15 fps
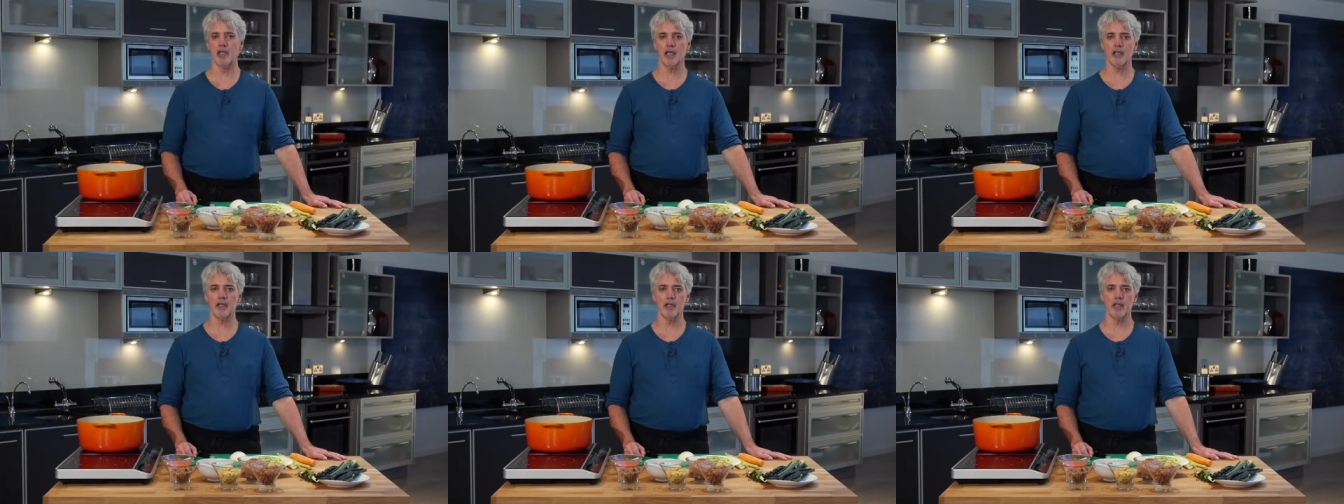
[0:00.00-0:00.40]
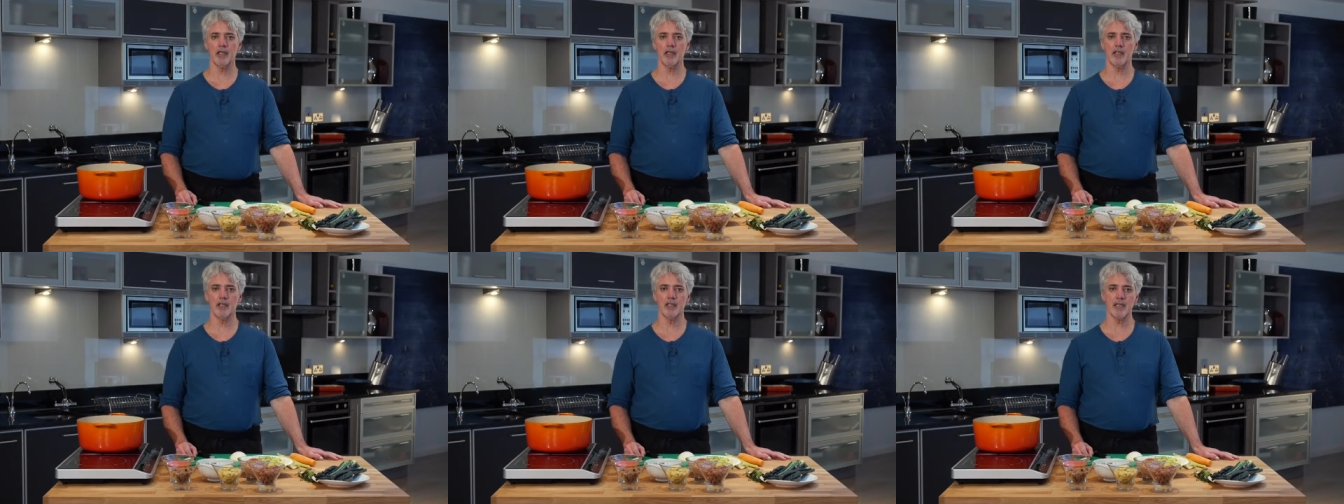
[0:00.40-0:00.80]
Italy,
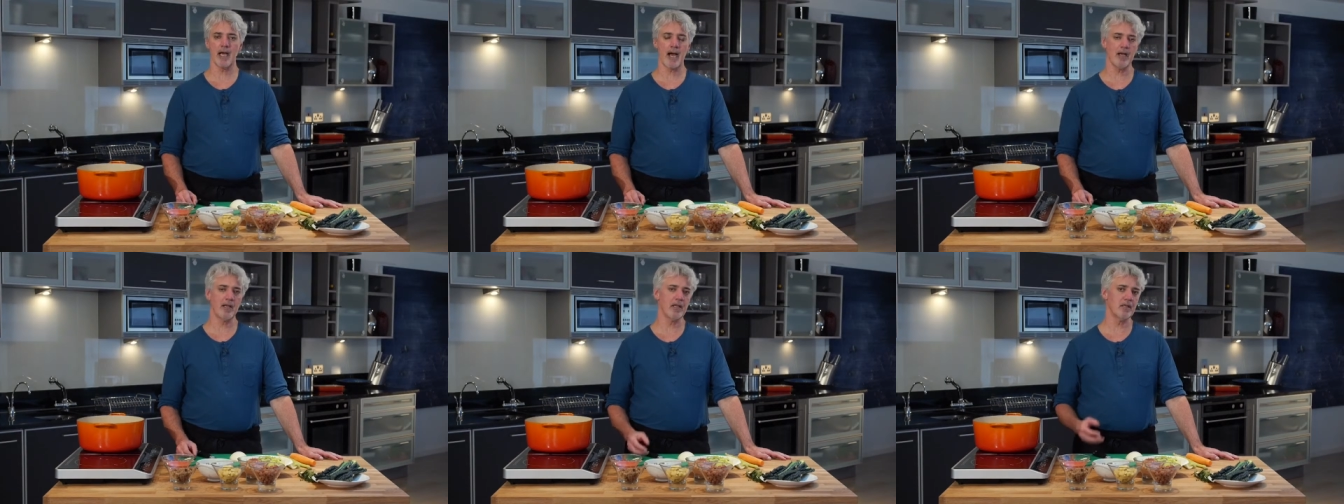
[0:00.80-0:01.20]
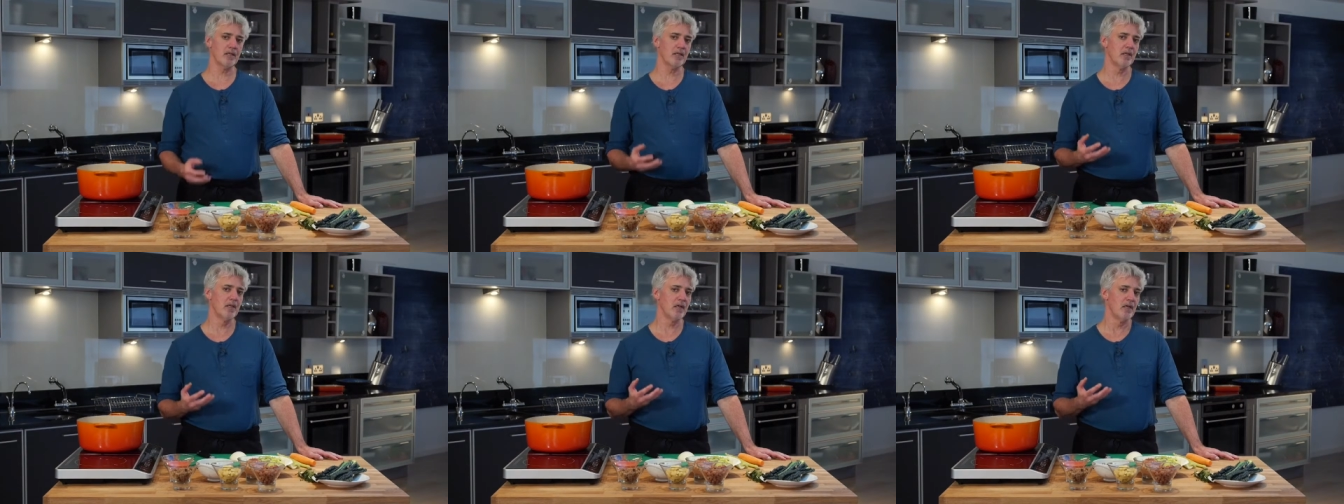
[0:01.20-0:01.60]
the
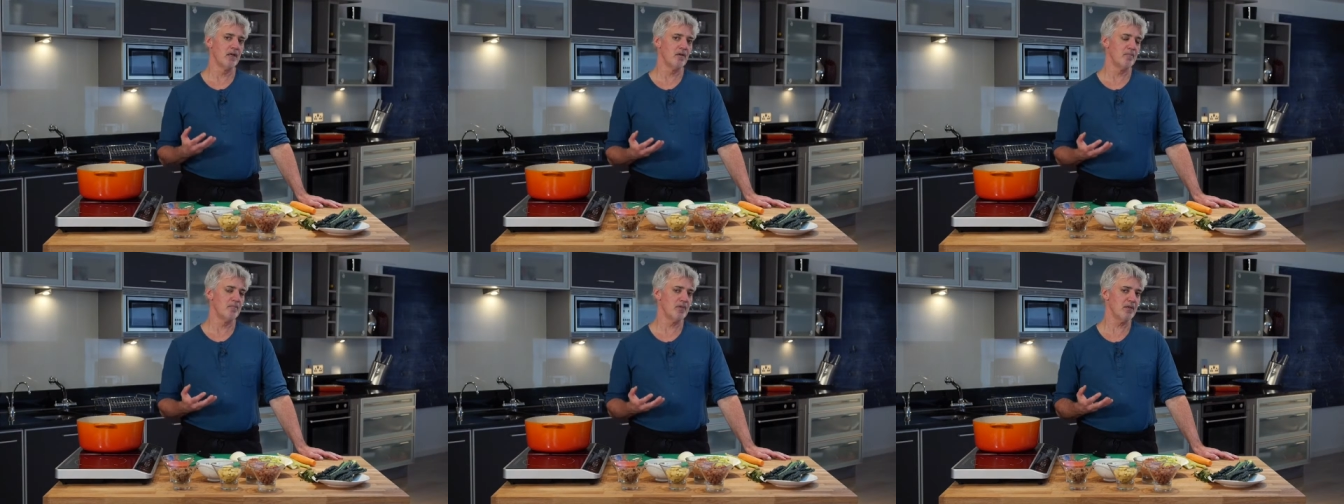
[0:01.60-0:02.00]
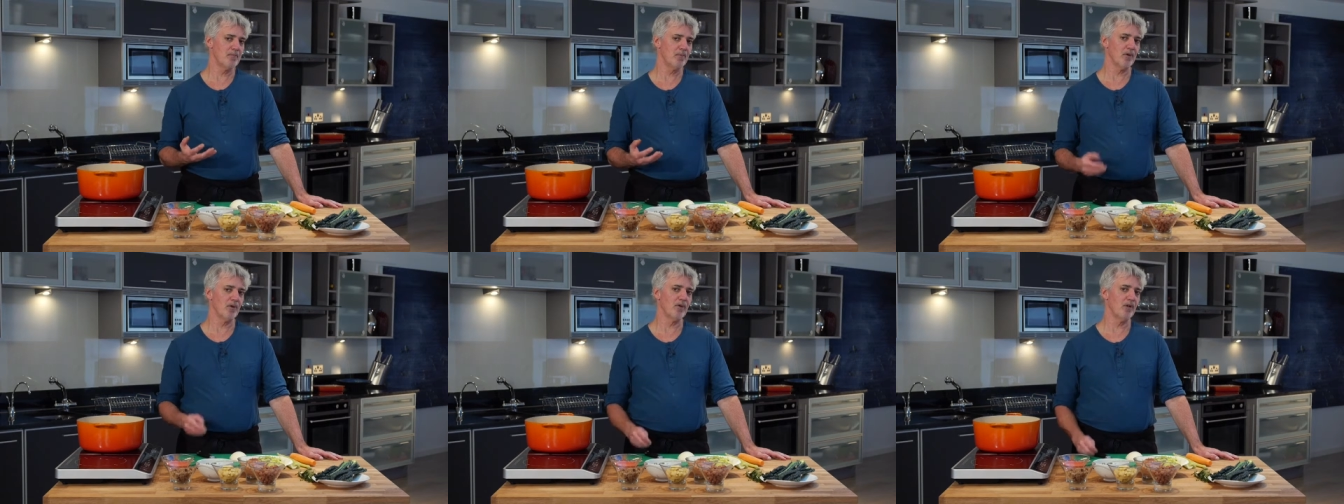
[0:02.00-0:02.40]
Italian
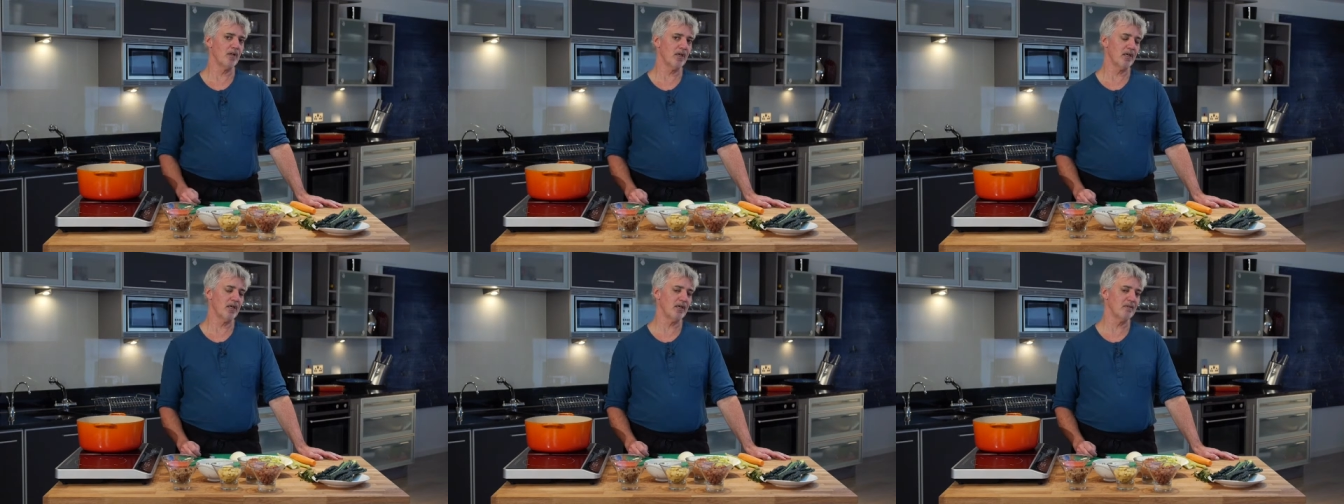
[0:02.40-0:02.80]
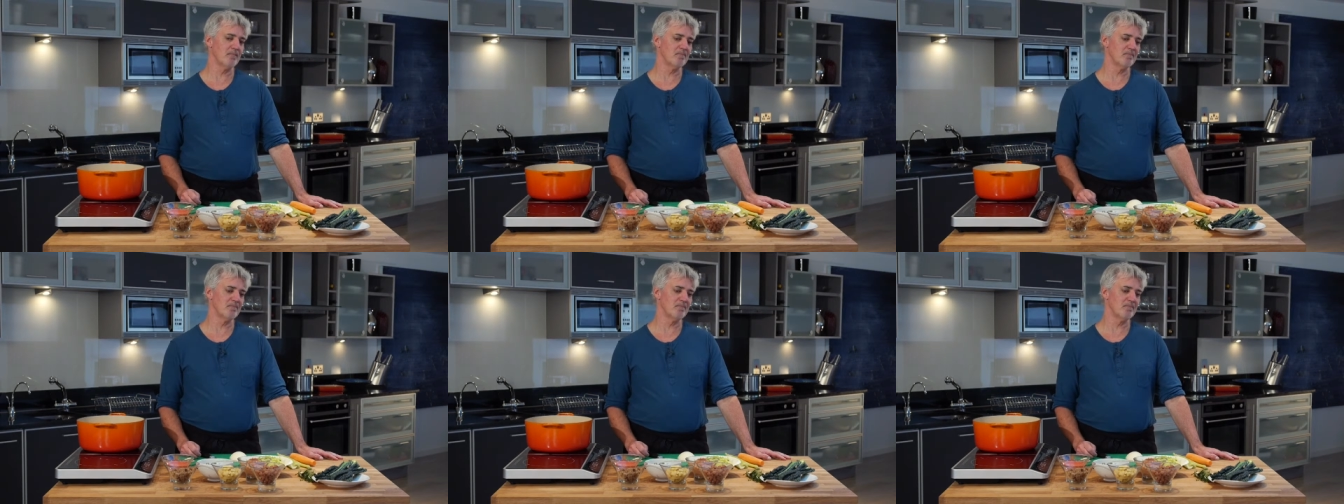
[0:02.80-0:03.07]
people